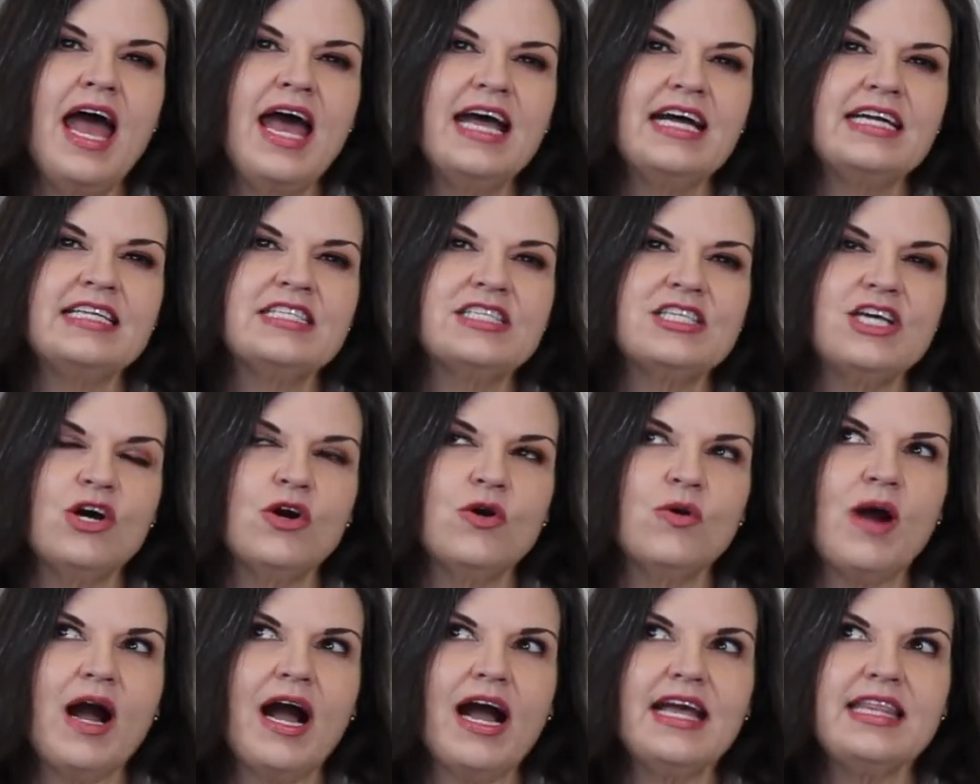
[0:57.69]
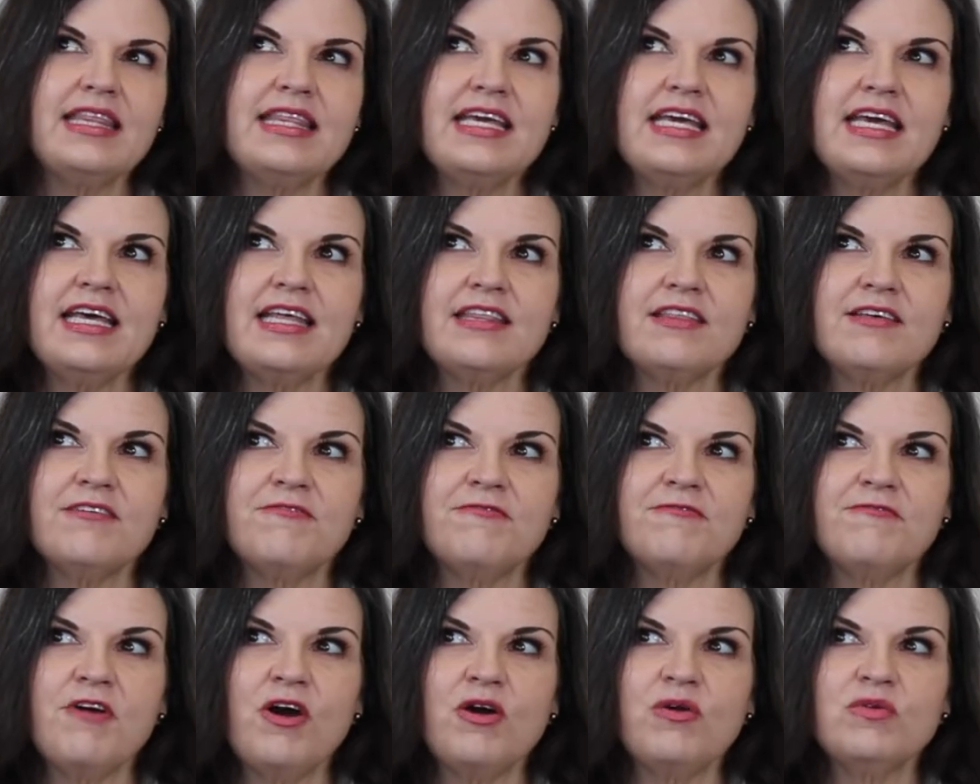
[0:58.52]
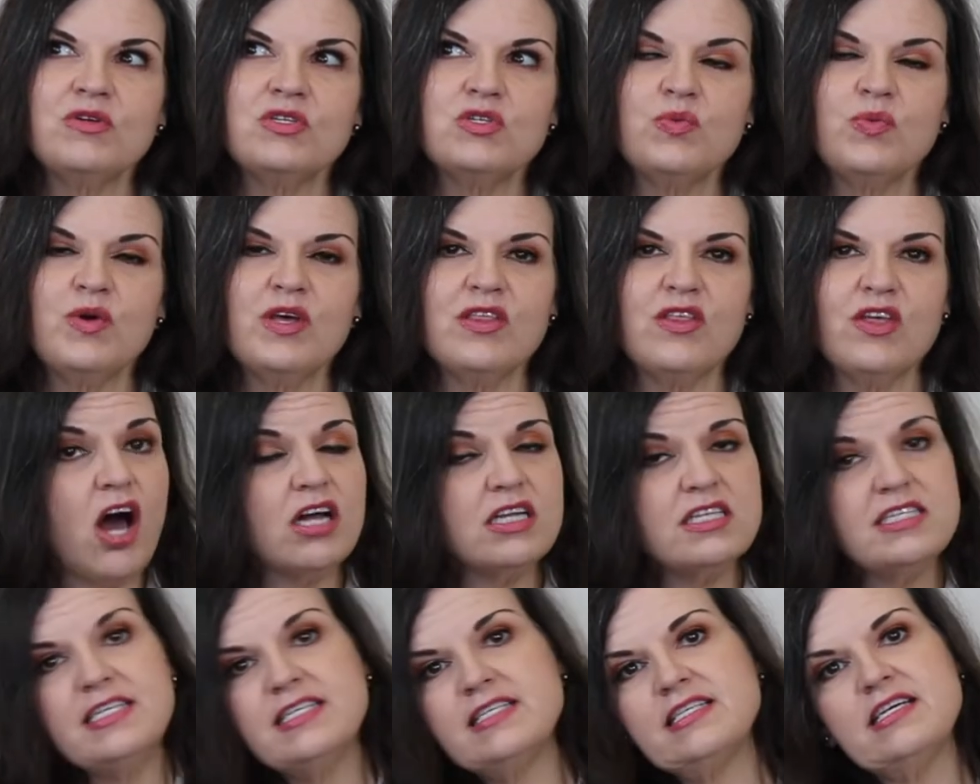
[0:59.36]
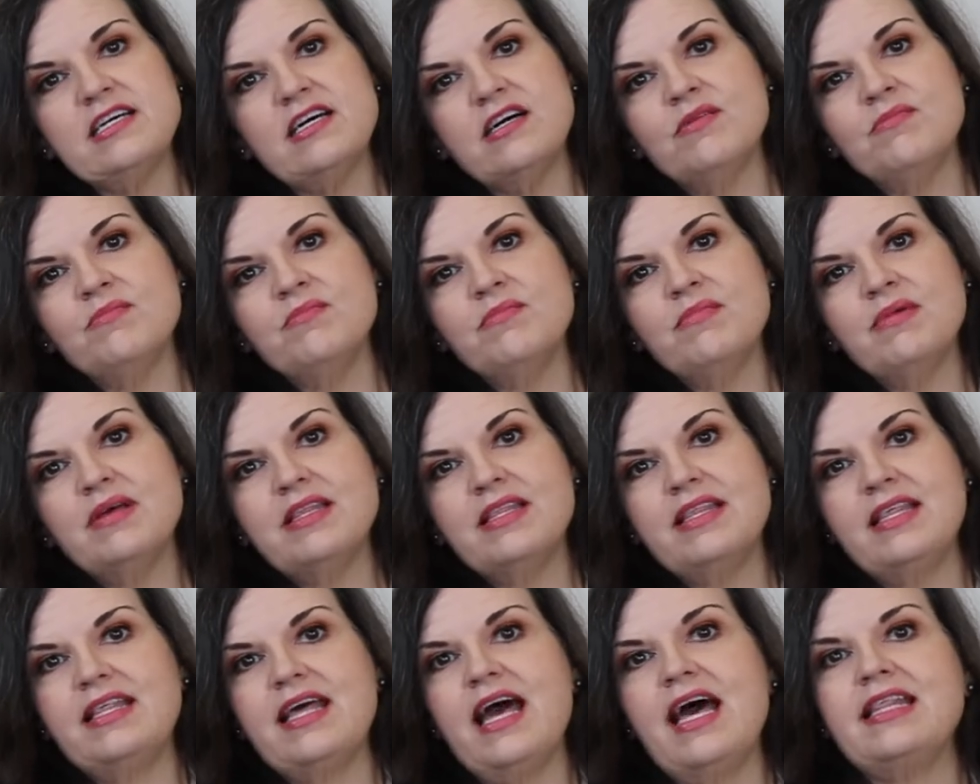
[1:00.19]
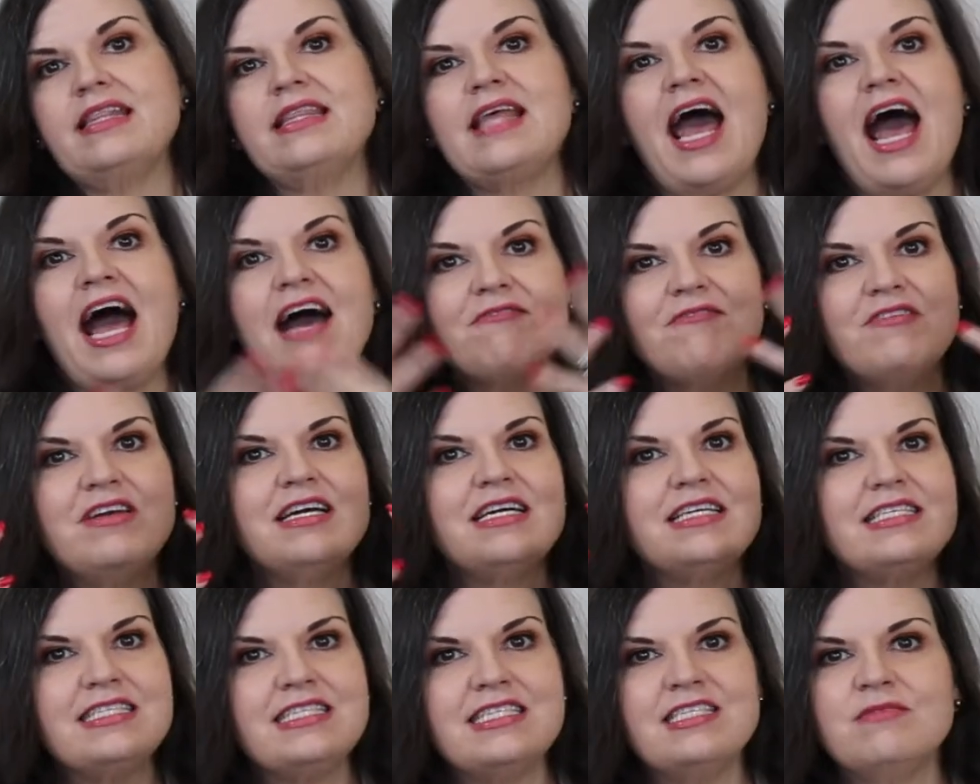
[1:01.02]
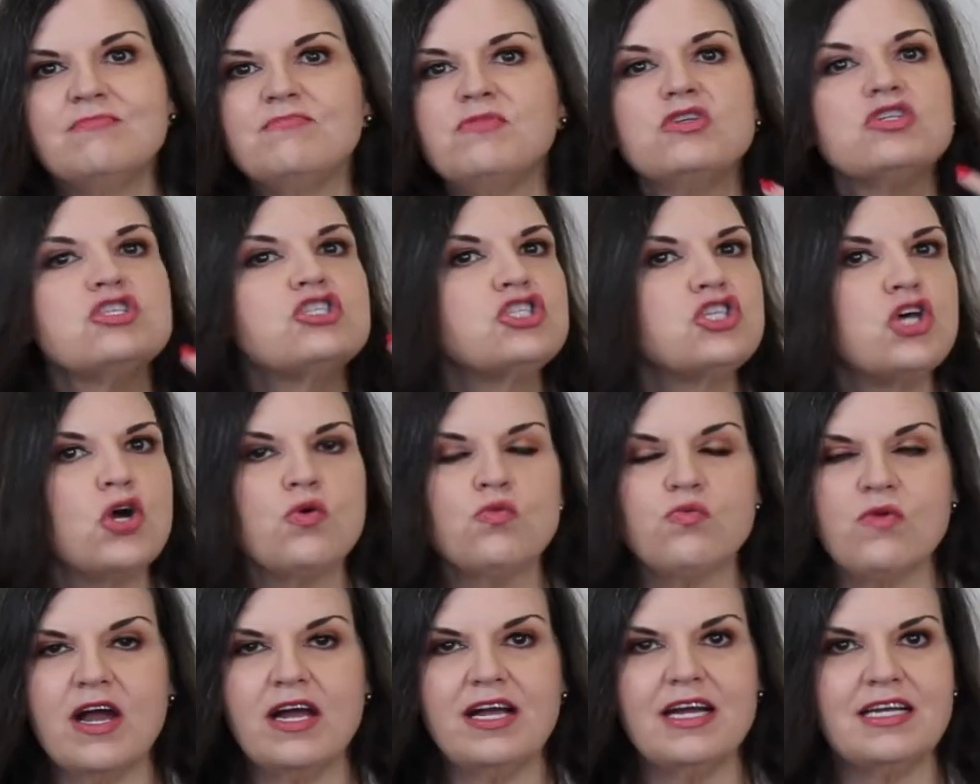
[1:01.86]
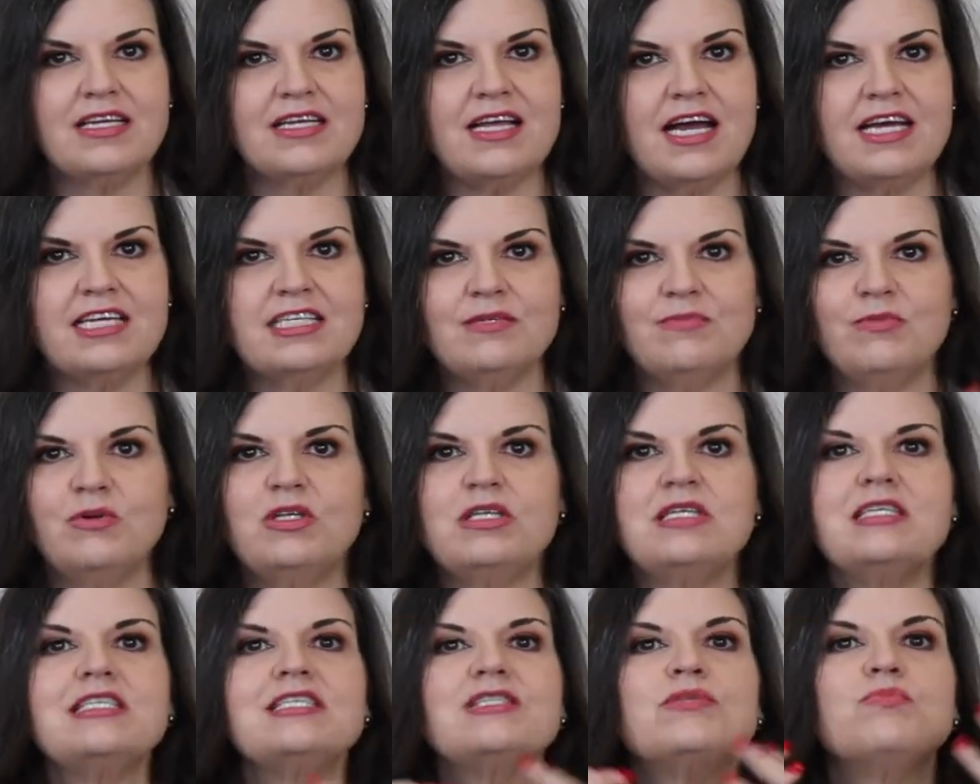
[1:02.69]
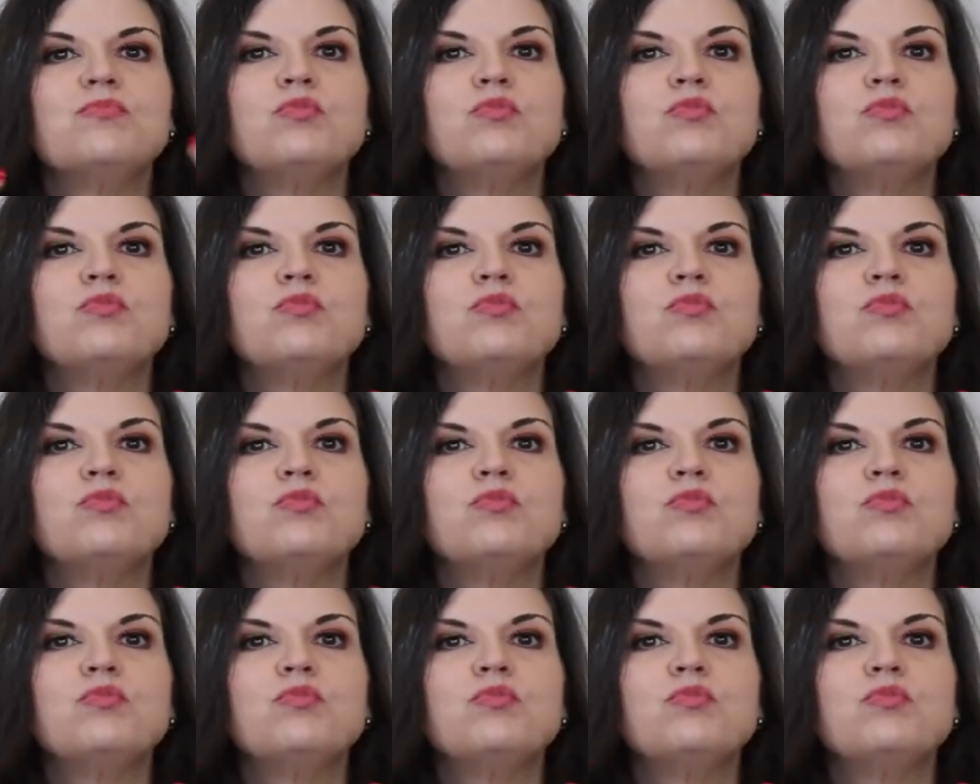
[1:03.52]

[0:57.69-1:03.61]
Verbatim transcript: And so I think the folks with autism, that having a symbol so recognizable is